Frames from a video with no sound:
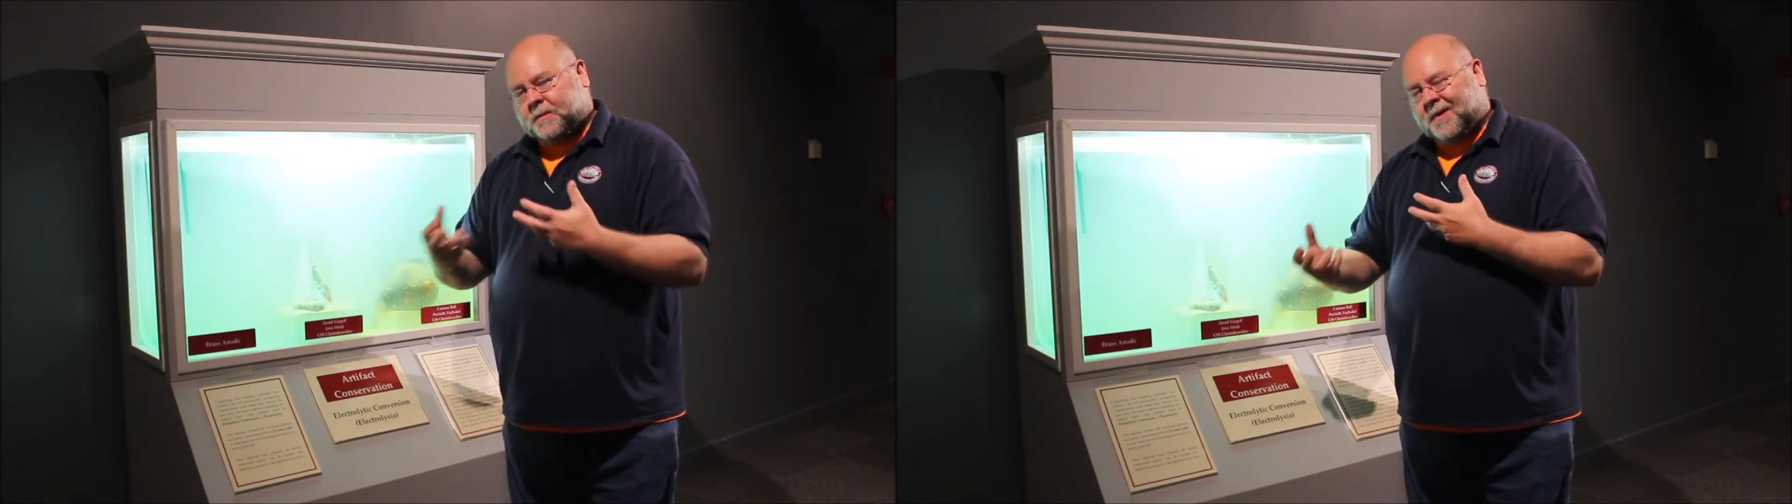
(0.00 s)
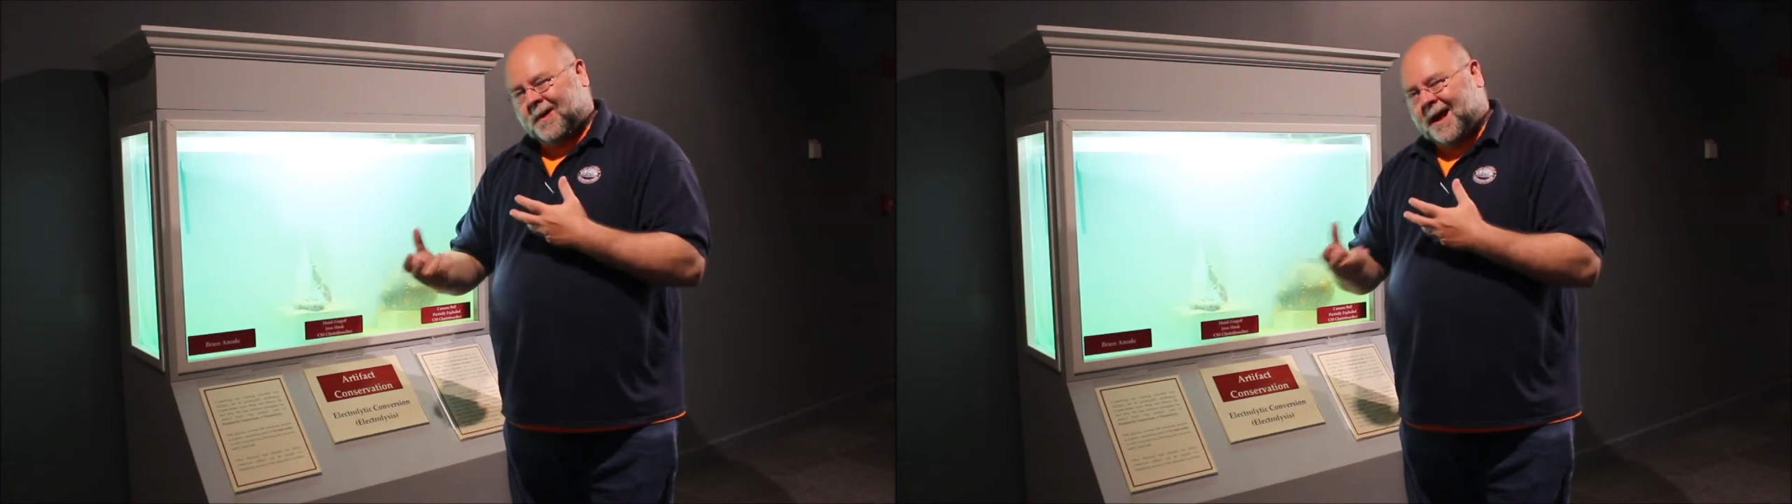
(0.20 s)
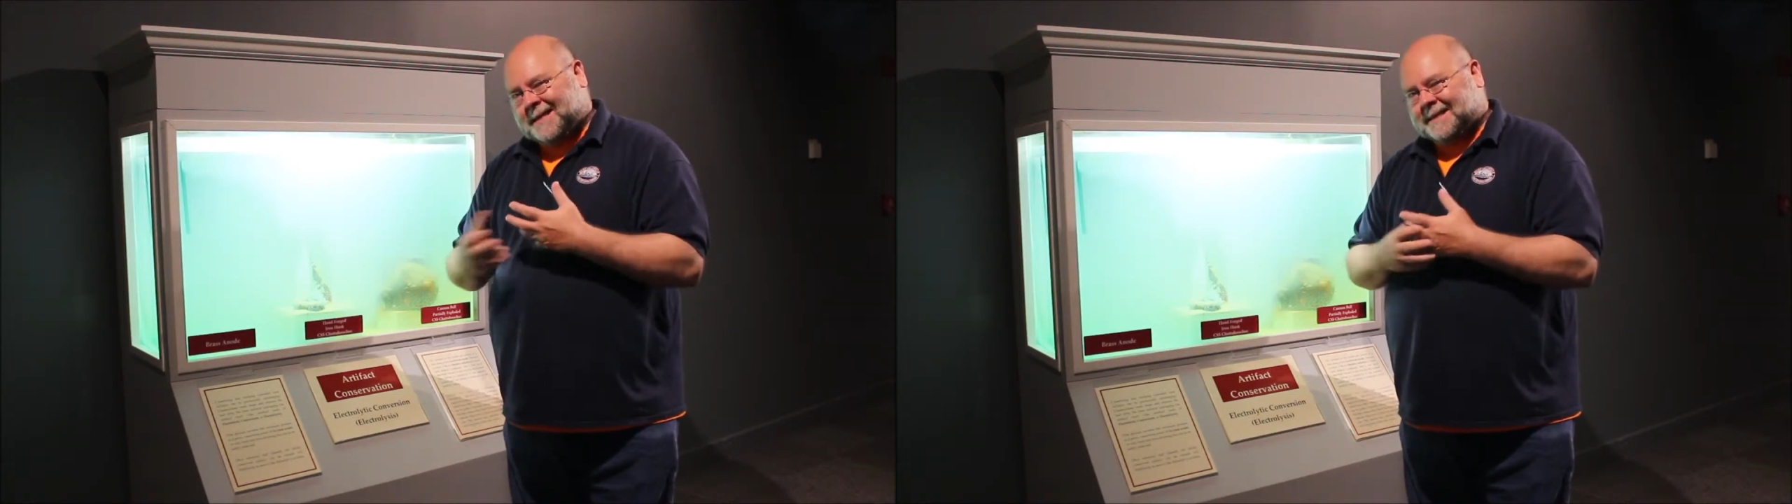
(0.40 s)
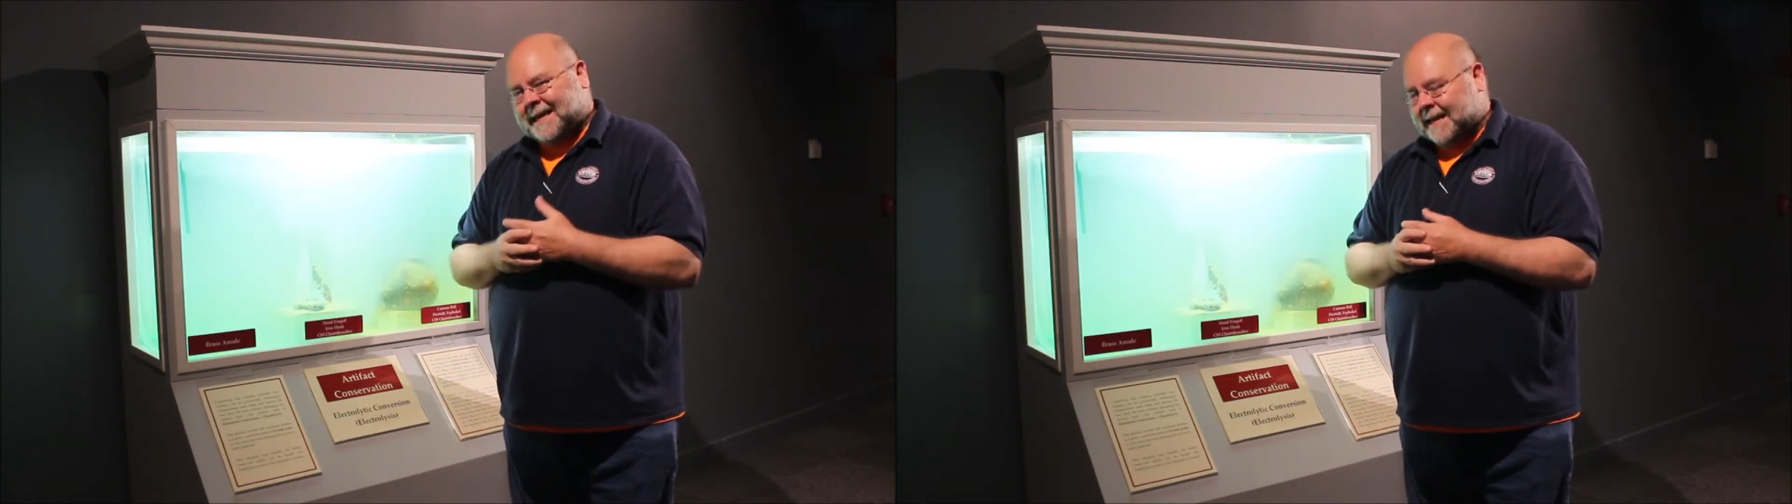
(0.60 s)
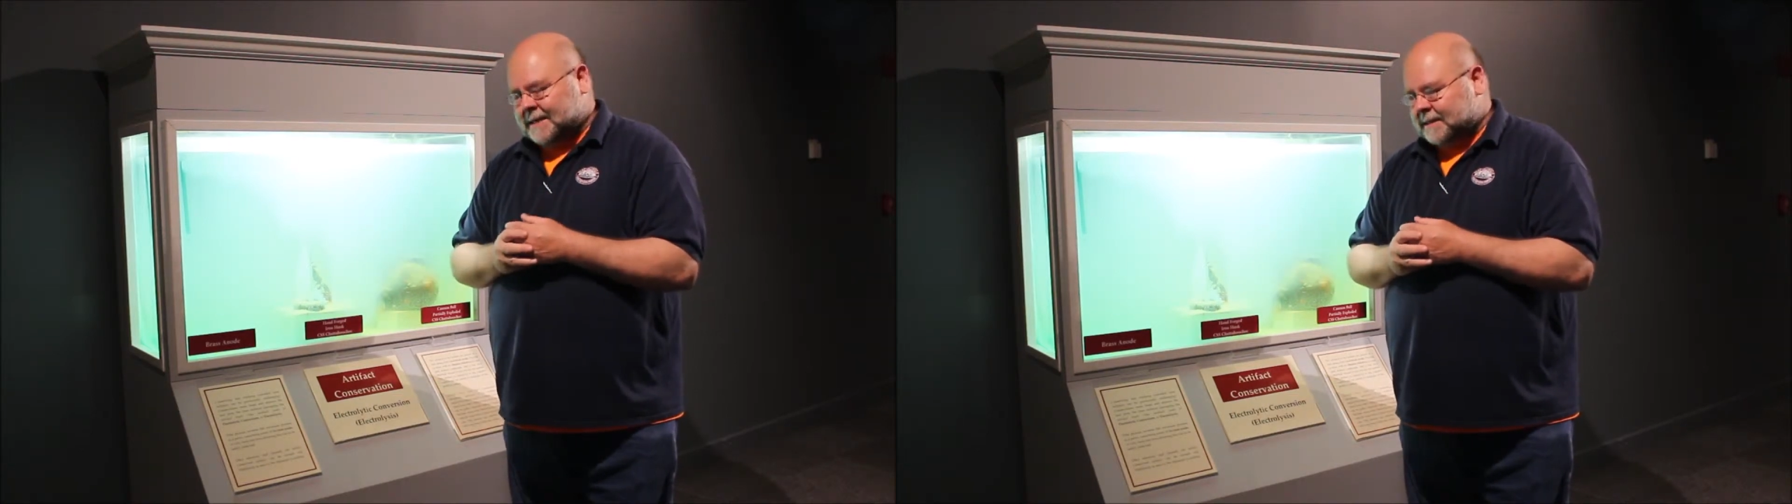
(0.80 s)

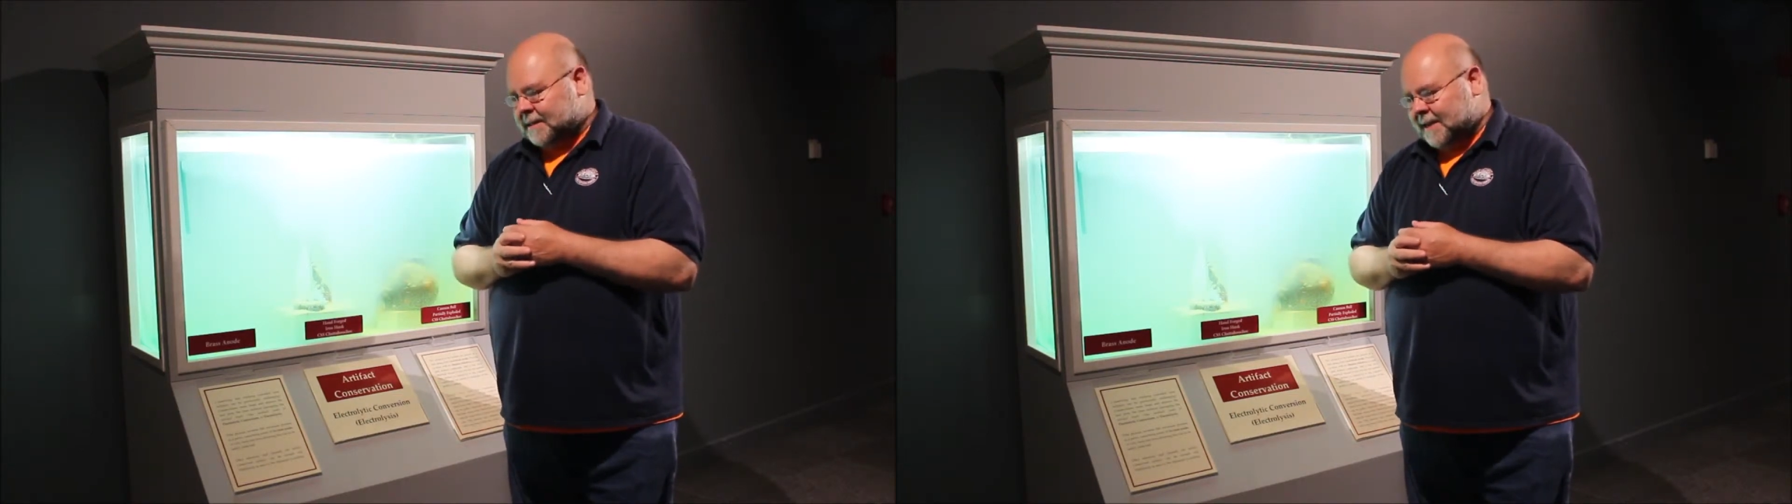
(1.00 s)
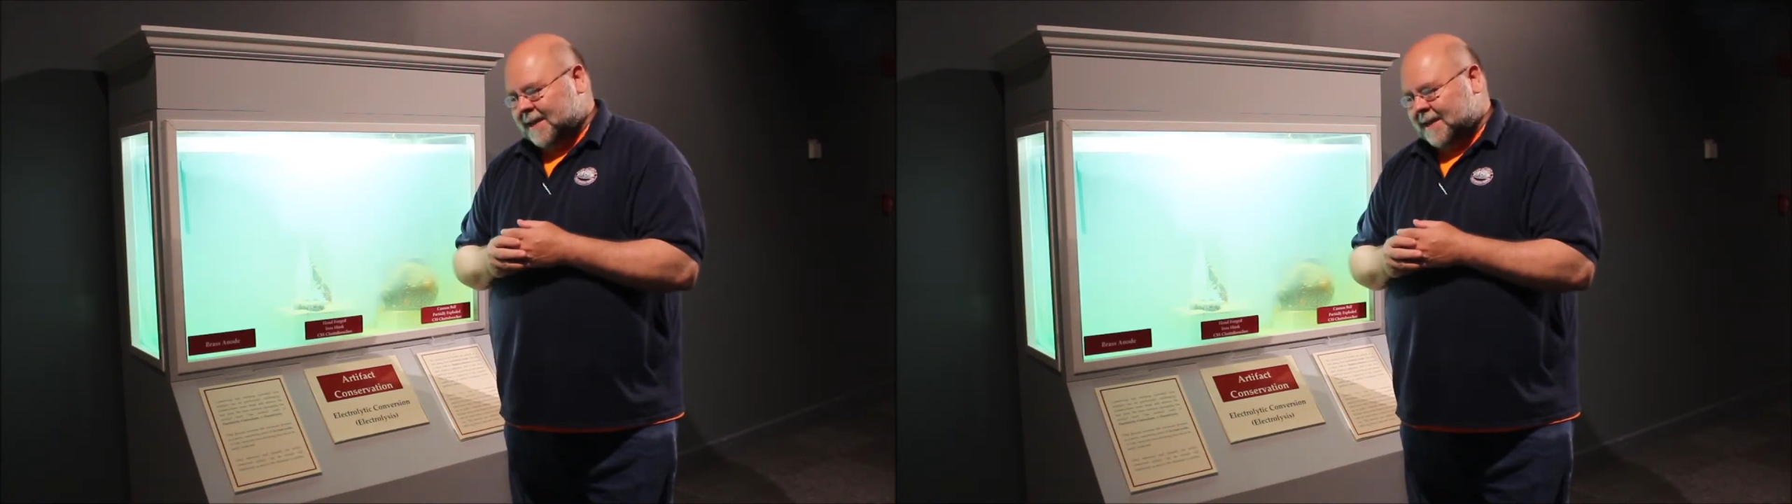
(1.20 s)
process,